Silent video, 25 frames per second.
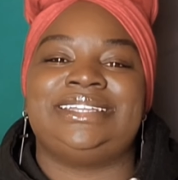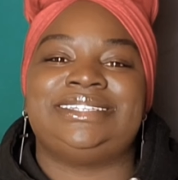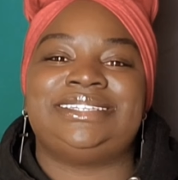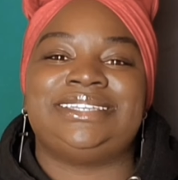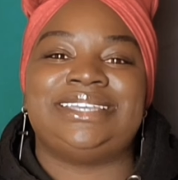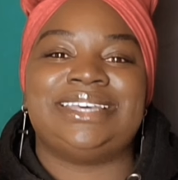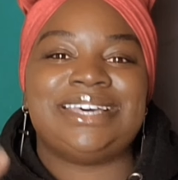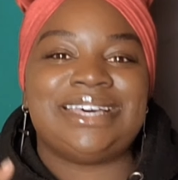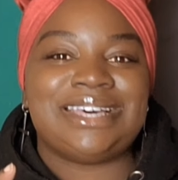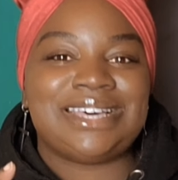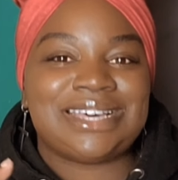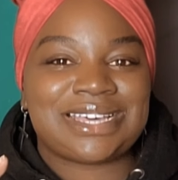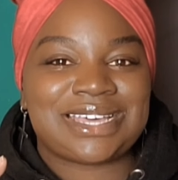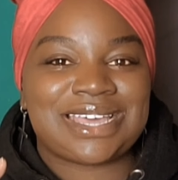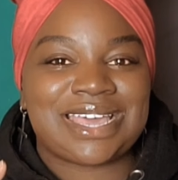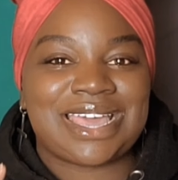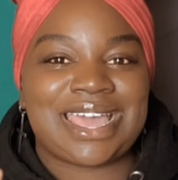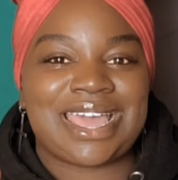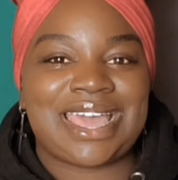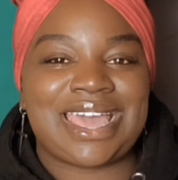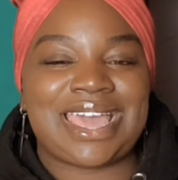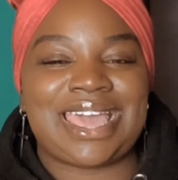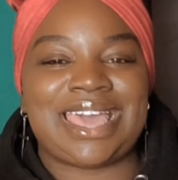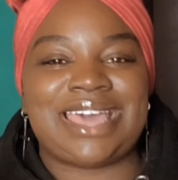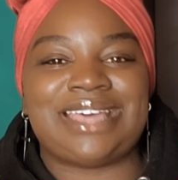took
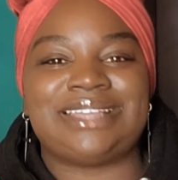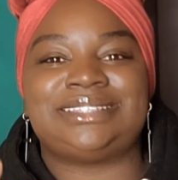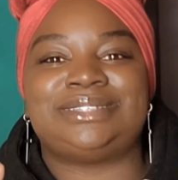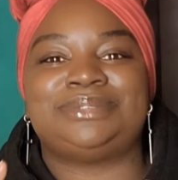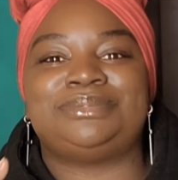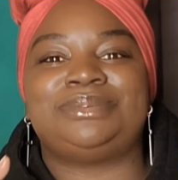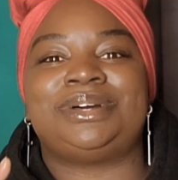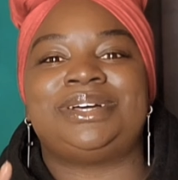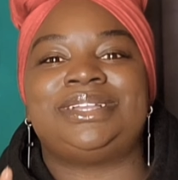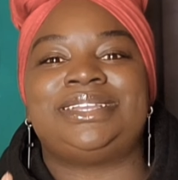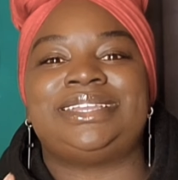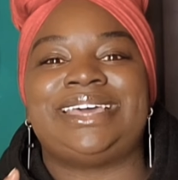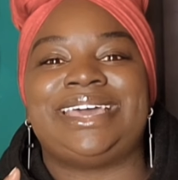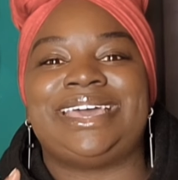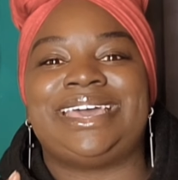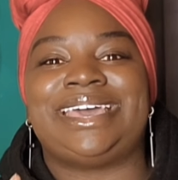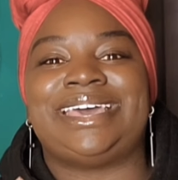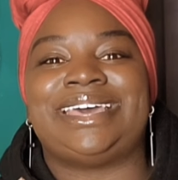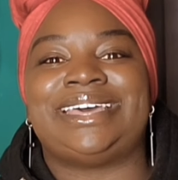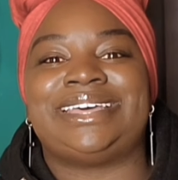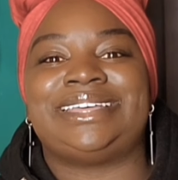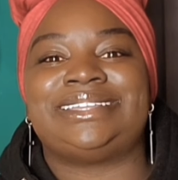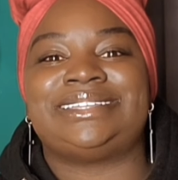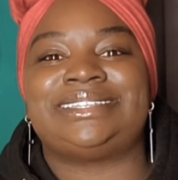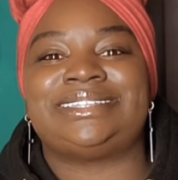as well
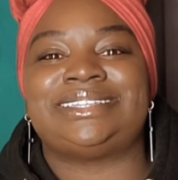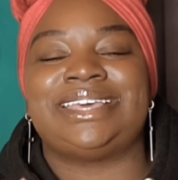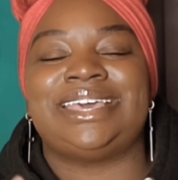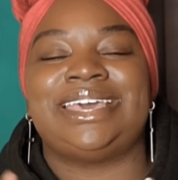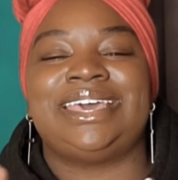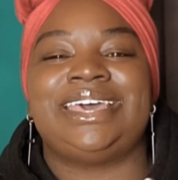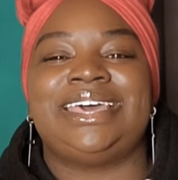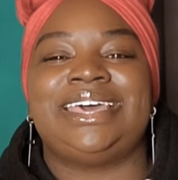as